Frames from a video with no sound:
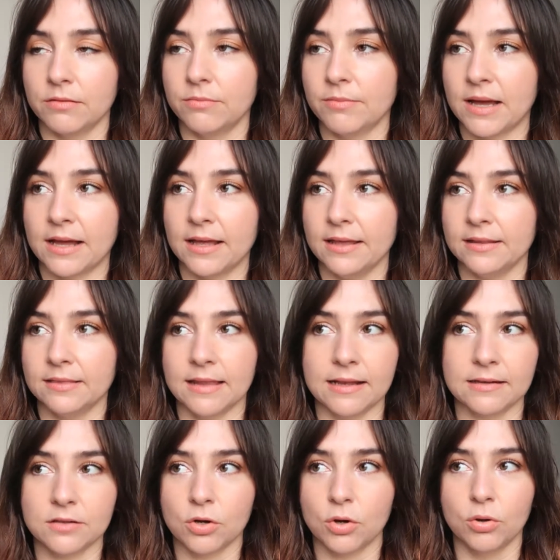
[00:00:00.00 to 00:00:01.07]
My
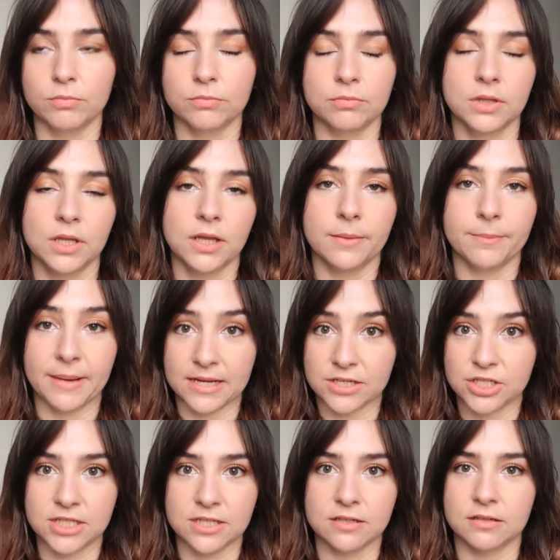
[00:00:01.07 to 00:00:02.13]
Lancome matte
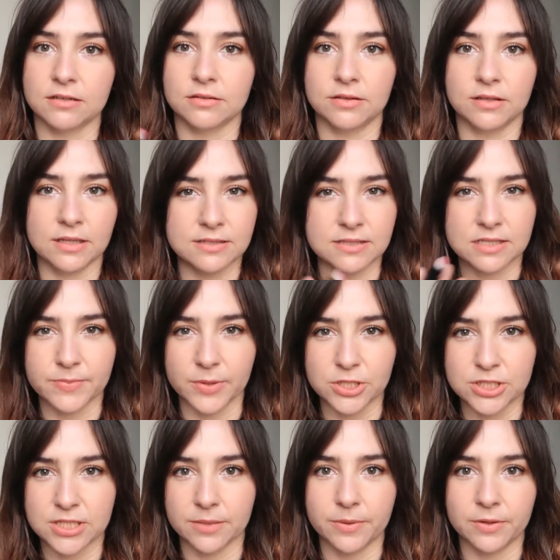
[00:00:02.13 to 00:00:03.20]
shaker that has a
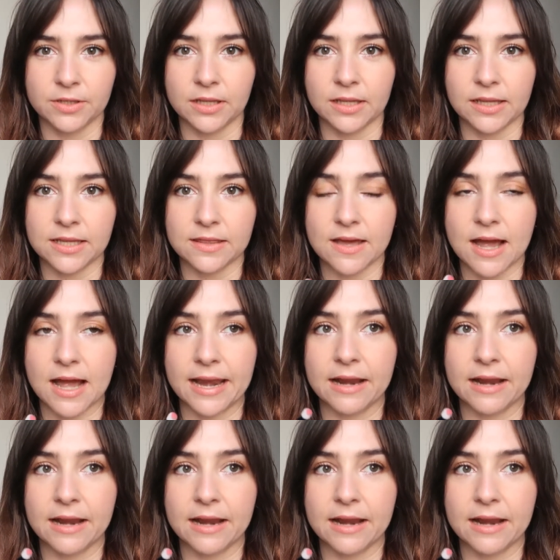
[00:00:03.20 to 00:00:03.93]
sponge tip, I really like that.